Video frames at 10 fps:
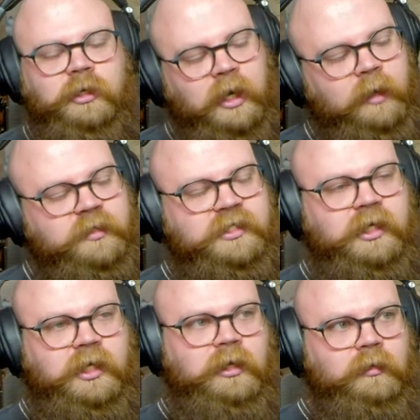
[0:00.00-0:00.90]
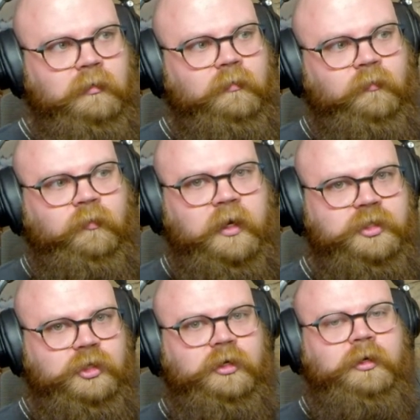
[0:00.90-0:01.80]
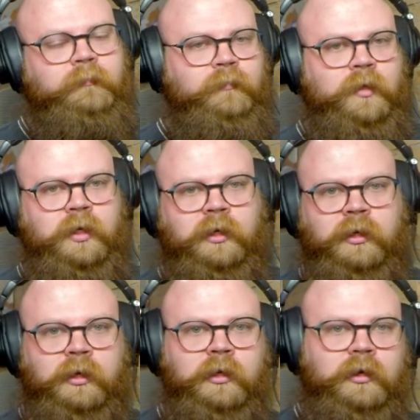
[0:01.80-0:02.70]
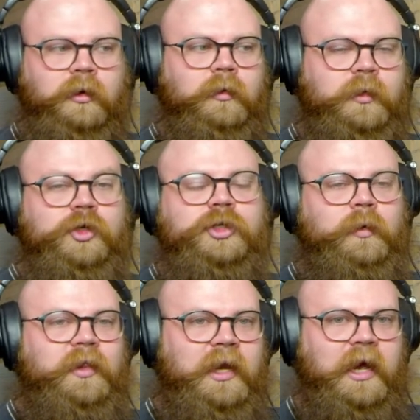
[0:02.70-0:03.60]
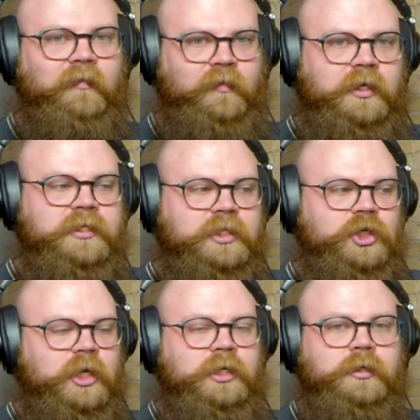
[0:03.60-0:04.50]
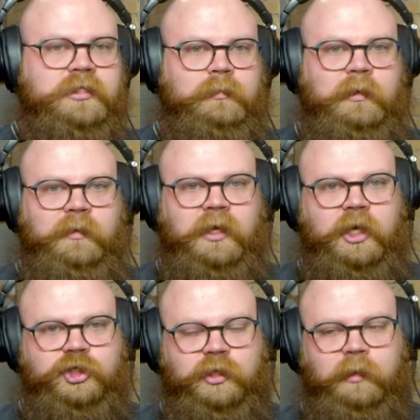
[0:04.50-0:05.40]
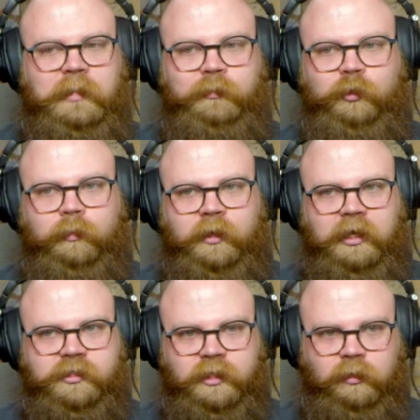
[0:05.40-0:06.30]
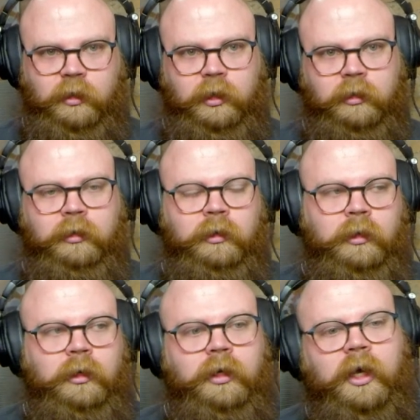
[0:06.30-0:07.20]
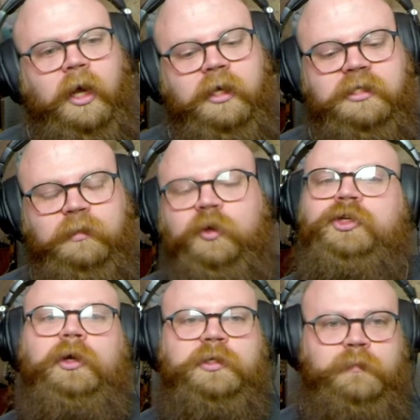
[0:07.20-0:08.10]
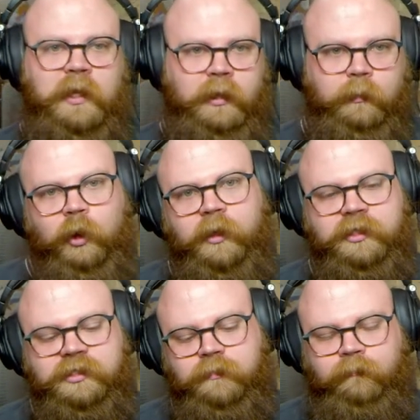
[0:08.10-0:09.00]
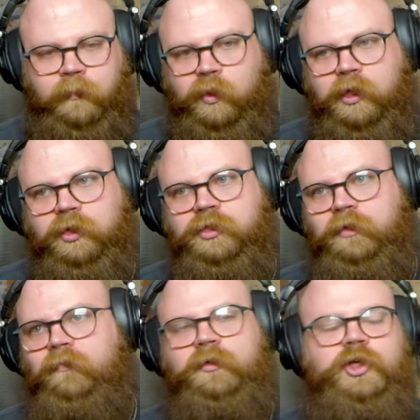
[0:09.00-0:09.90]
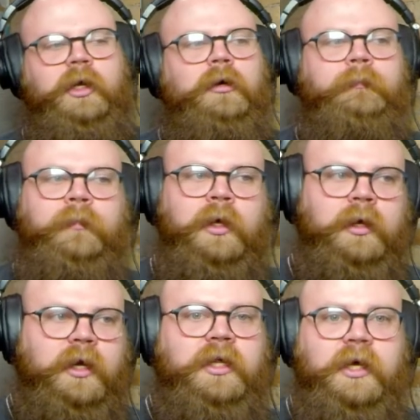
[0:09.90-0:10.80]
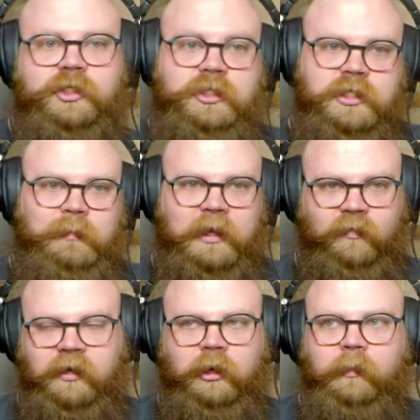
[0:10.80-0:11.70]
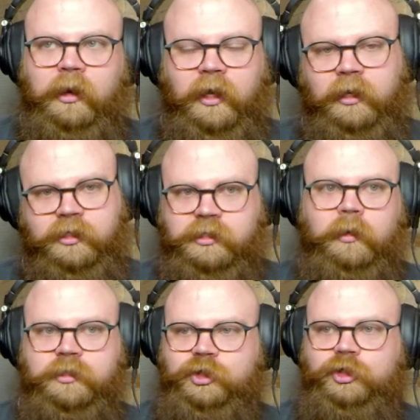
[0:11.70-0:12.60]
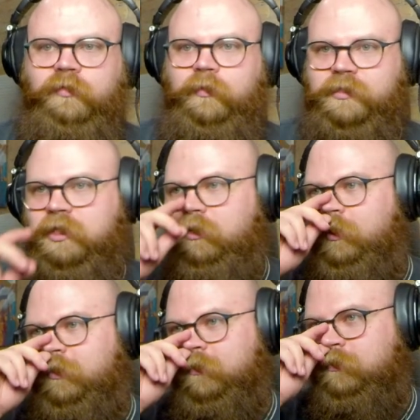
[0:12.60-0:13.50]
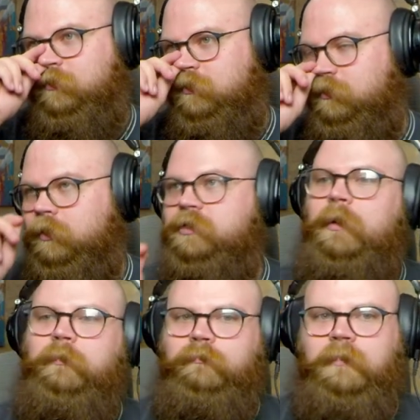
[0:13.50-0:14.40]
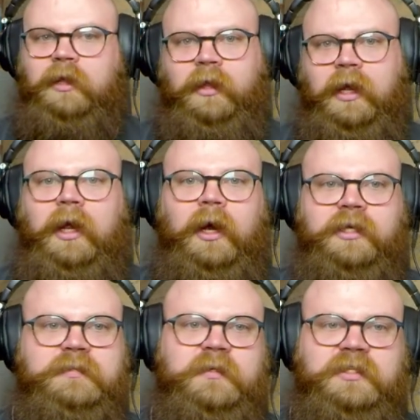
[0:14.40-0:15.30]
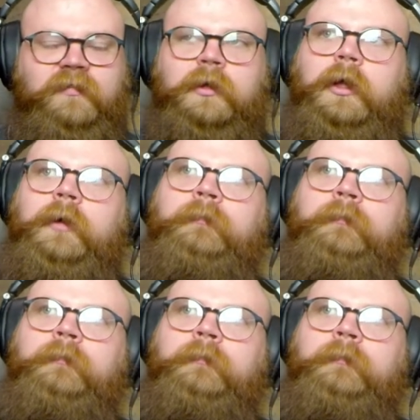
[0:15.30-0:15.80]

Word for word: I was thinking Fraser, usually with an F. He did. It used to be PH, and then people were pronouncing it wrong. Uh, is the person who does melee moments, the YouTube channel, and he actually did make a video about Nana, so I wasn't sure if it was in there. It was about melee AI specifically.